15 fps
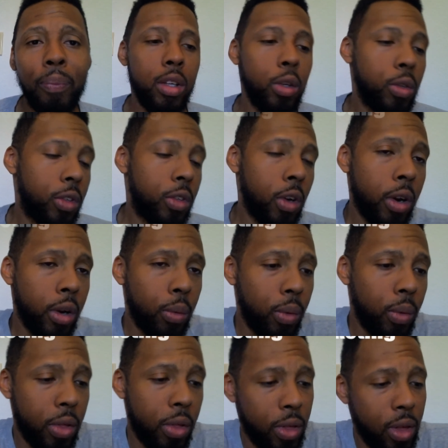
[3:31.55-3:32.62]
You started
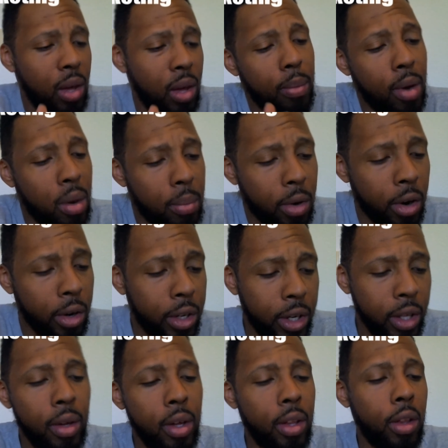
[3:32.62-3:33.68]
with email marketing,